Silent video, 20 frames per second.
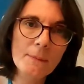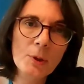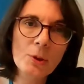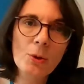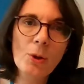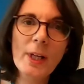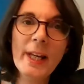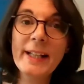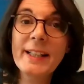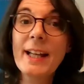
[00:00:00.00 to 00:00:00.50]

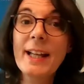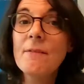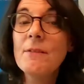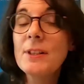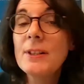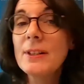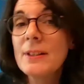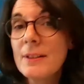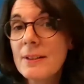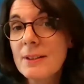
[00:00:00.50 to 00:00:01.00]
collect
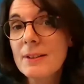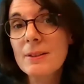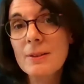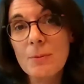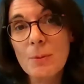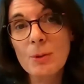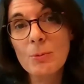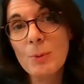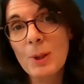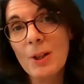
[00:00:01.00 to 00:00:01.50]
evidence,
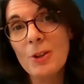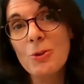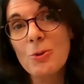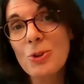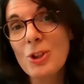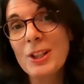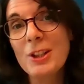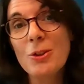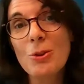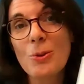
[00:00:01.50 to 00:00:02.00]
what we are
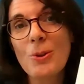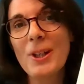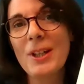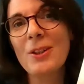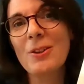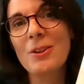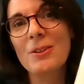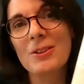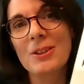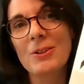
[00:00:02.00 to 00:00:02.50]
usually
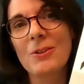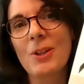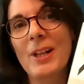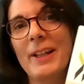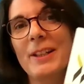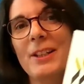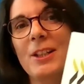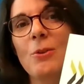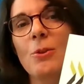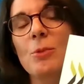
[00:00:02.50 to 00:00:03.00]
doing,
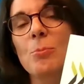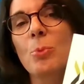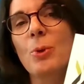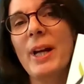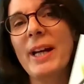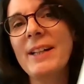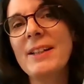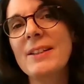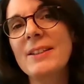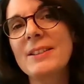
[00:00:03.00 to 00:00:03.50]
collecting good
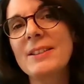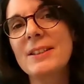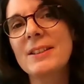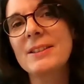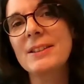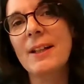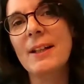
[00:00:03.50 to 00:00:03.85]
practices.